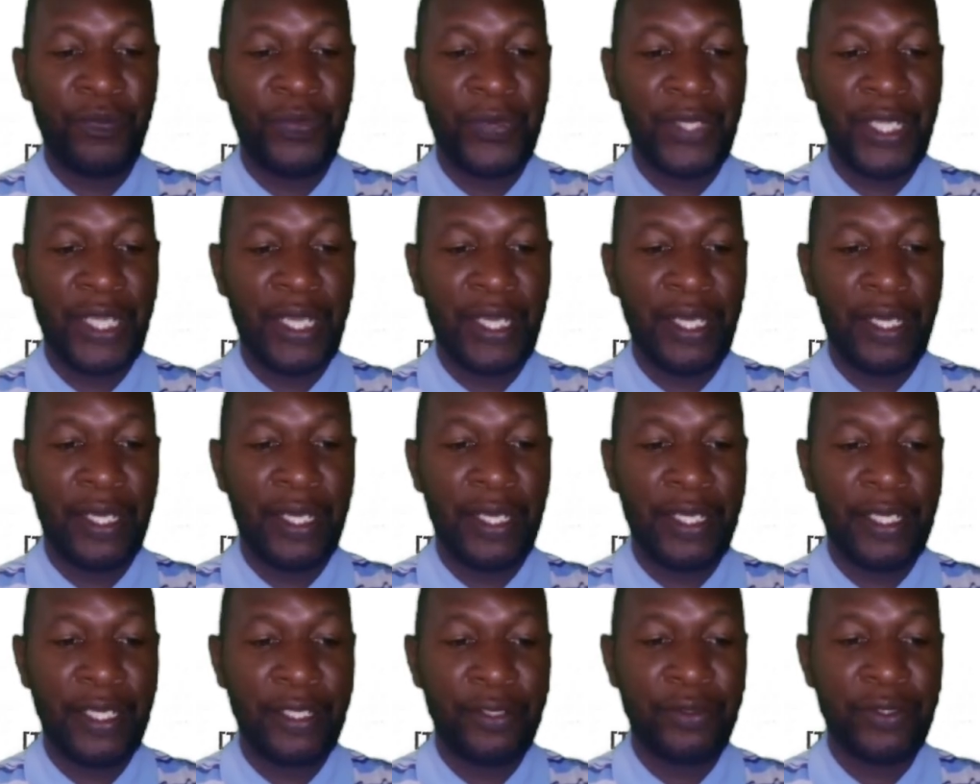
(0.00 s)

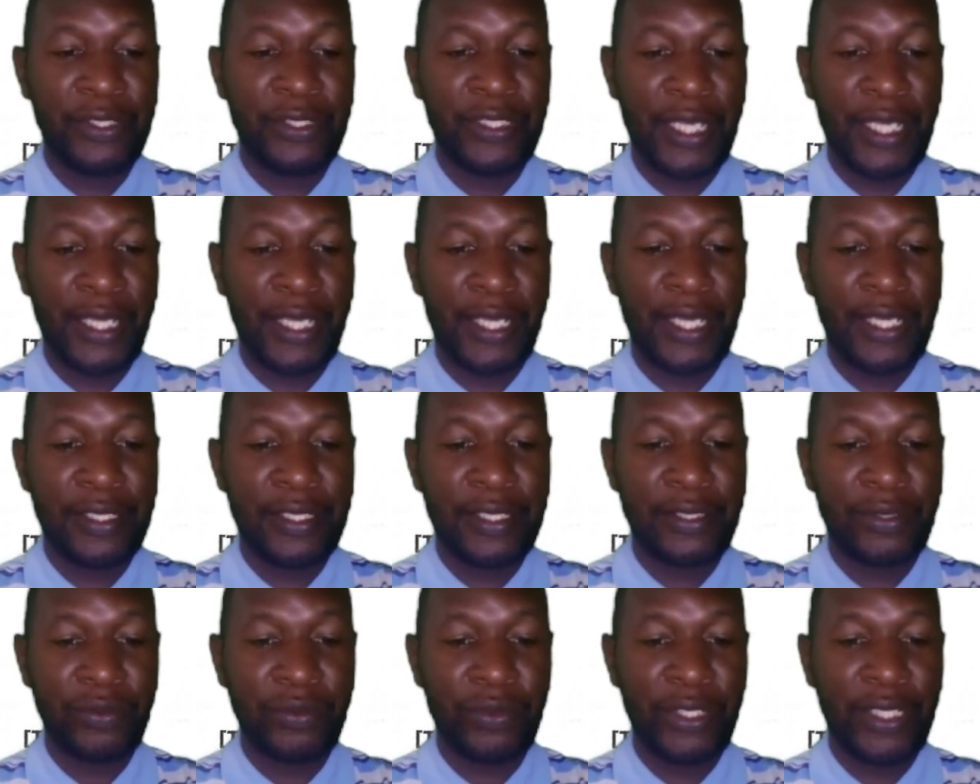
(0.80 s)

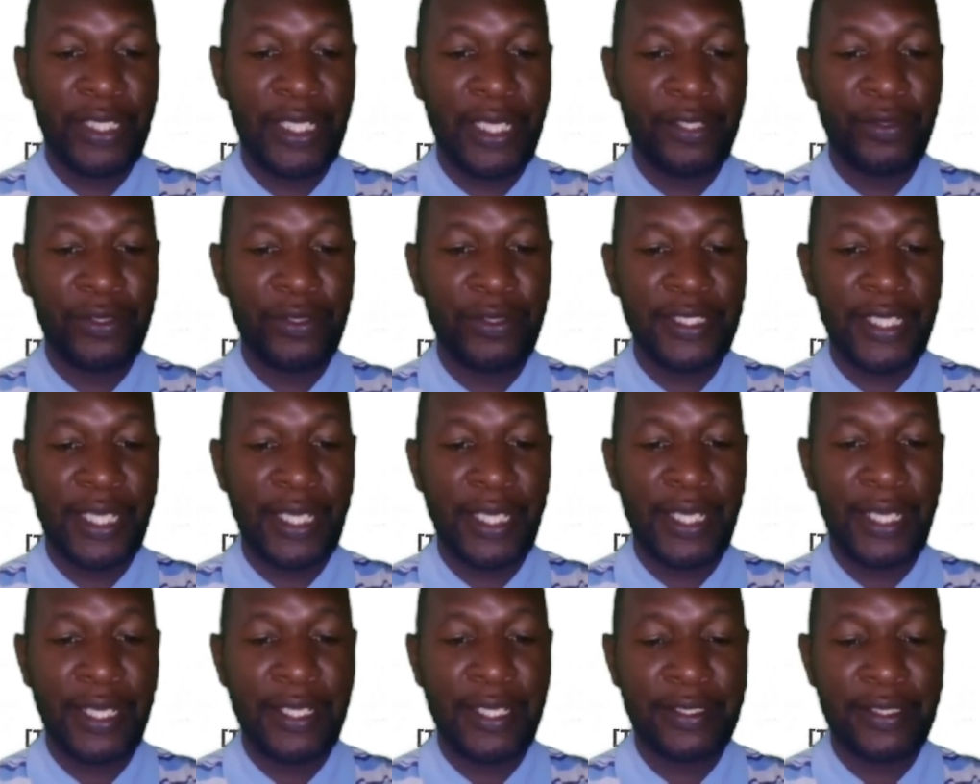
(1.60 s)
heterozygous with
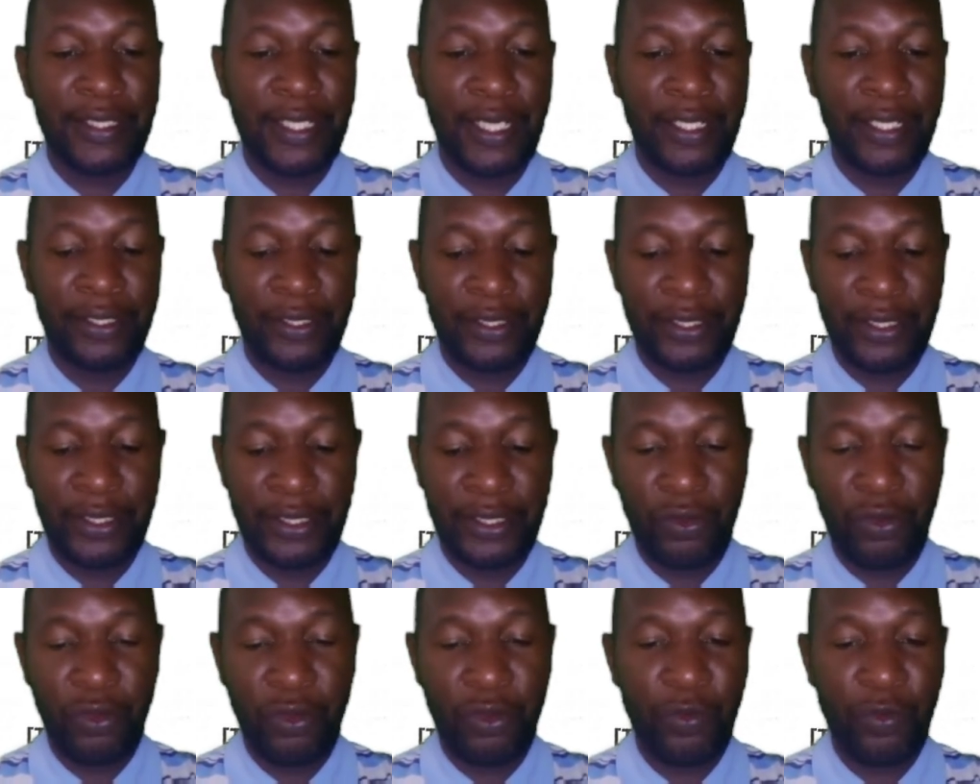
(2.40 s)
heterozygous and the
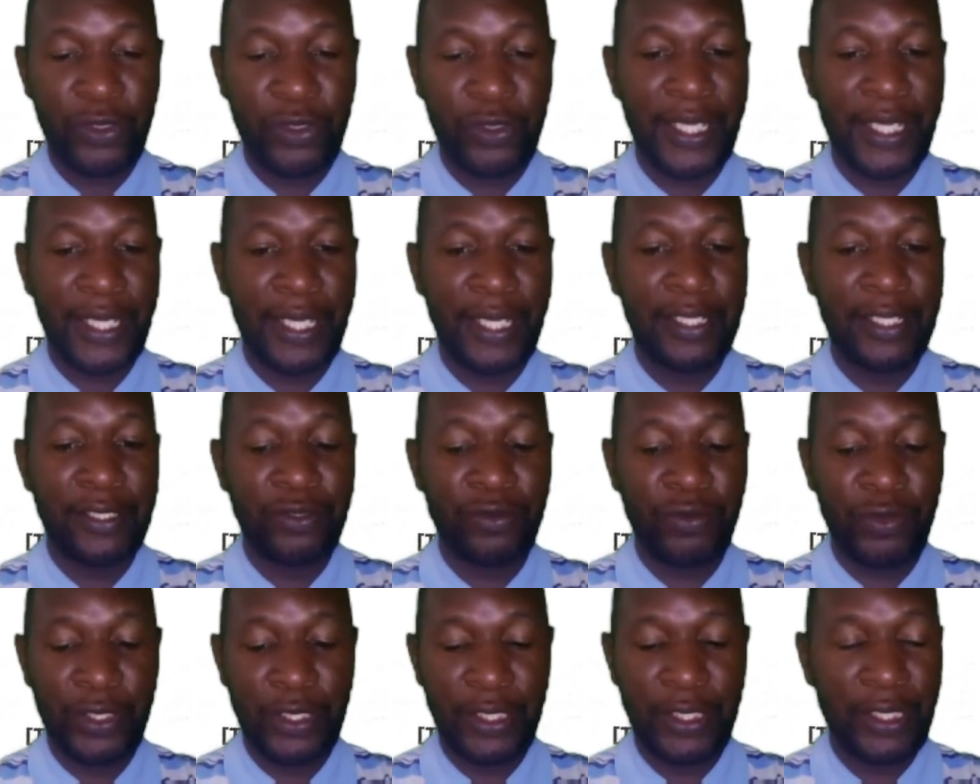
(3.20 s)
homozygous
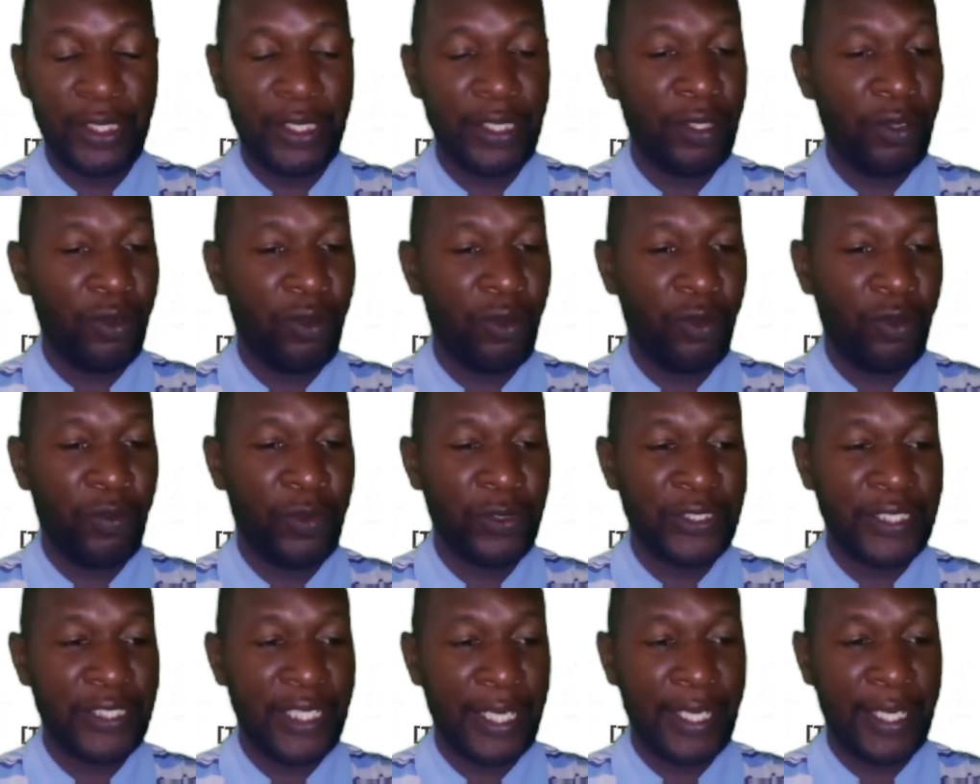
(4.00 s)
with the
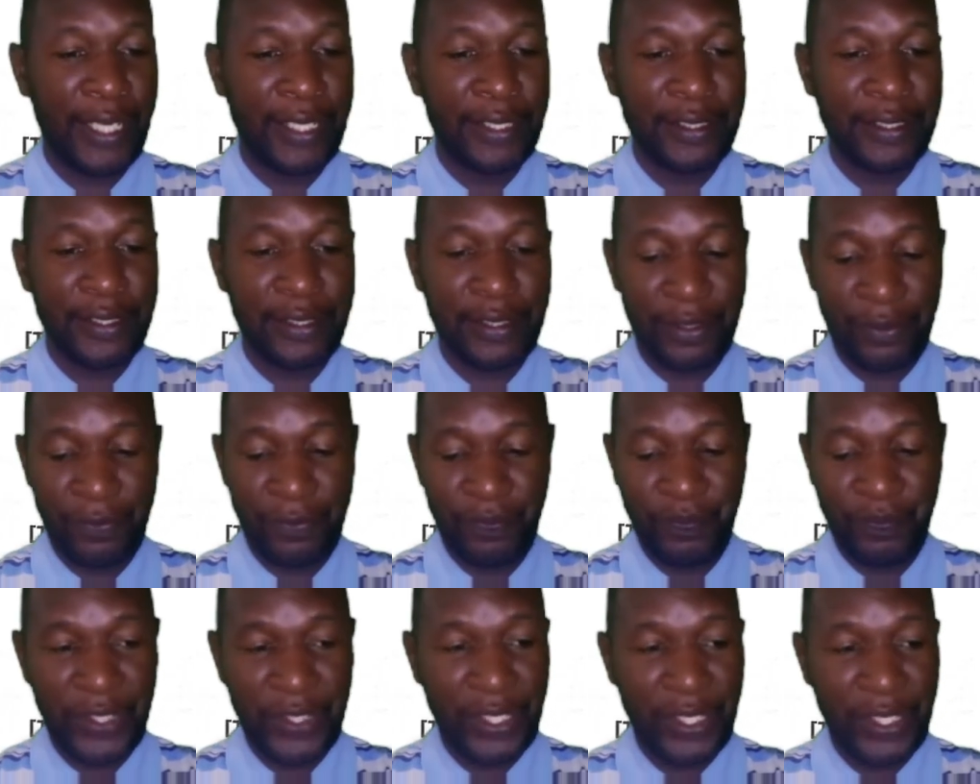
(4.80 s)
homozygous.
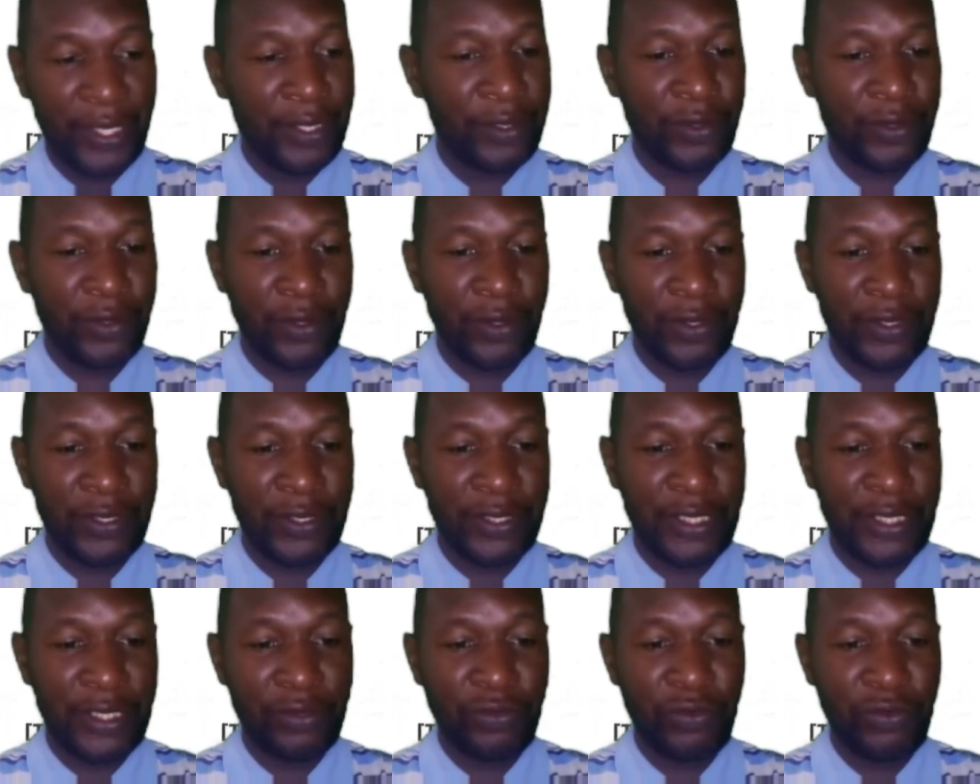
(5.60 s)
So
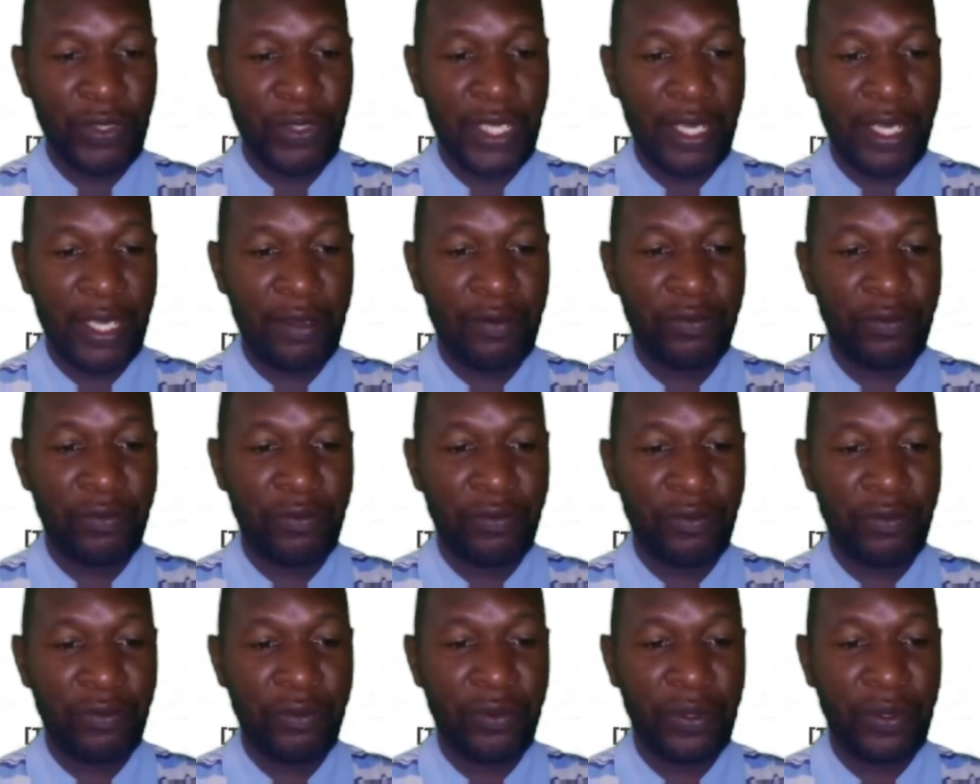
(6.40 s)
since we have
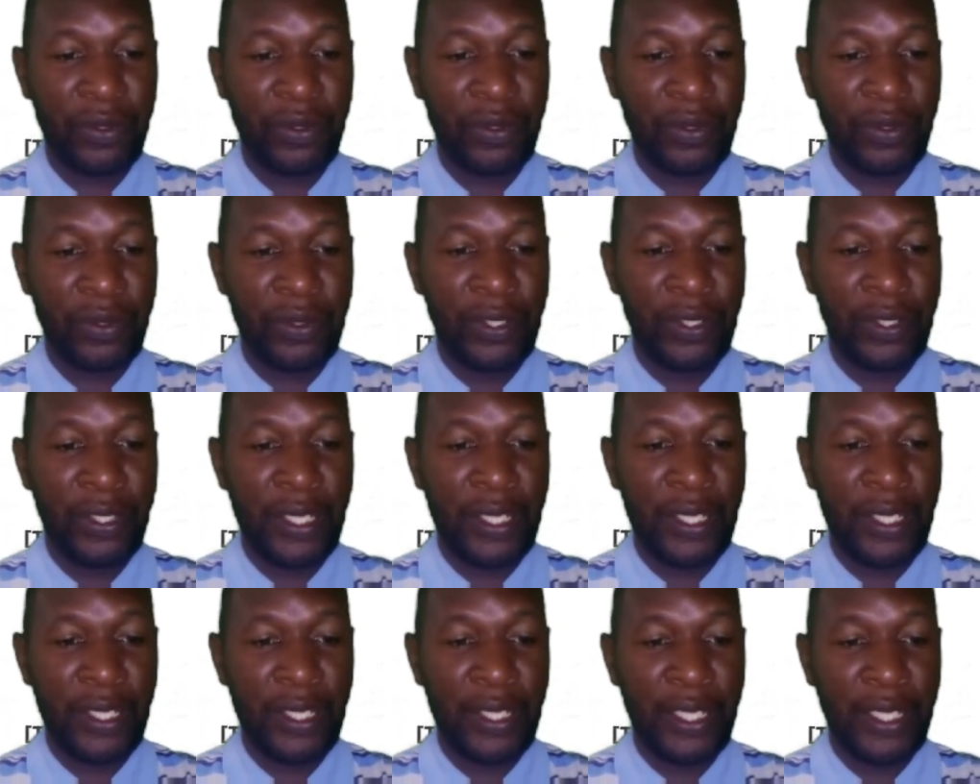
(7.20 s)

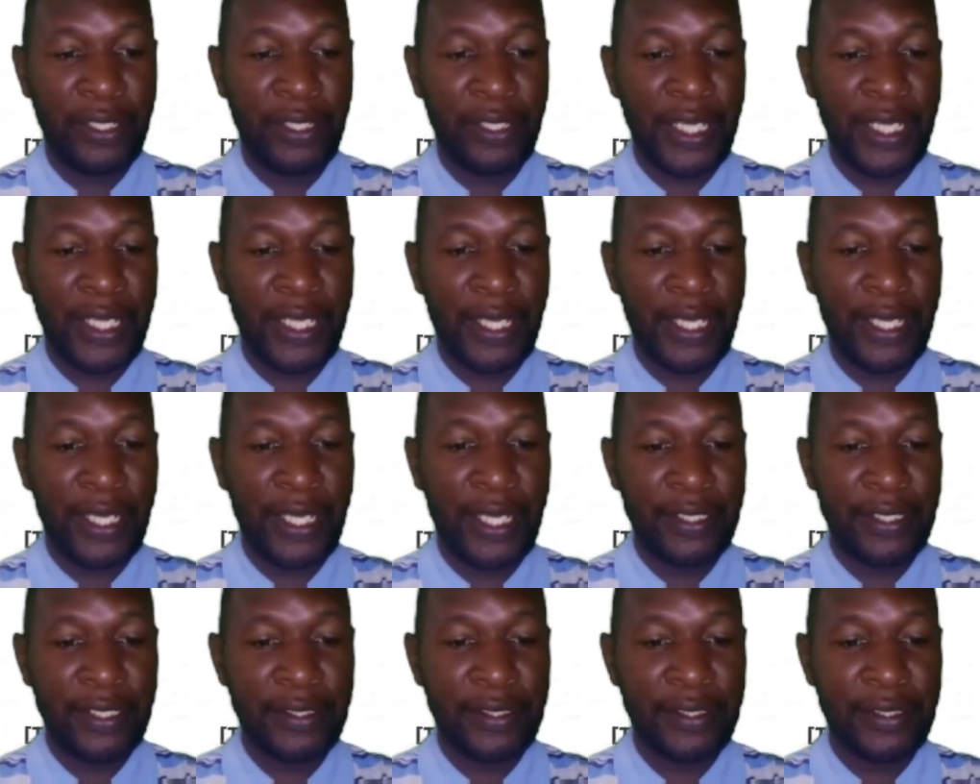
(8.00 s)

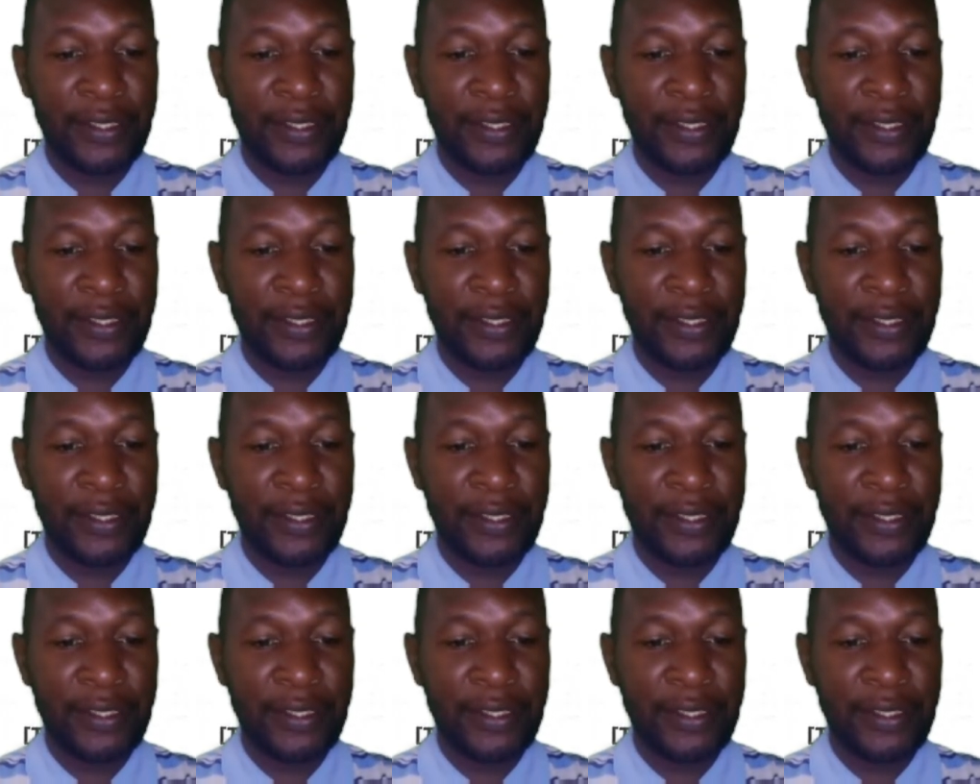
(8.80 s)
heterozygous,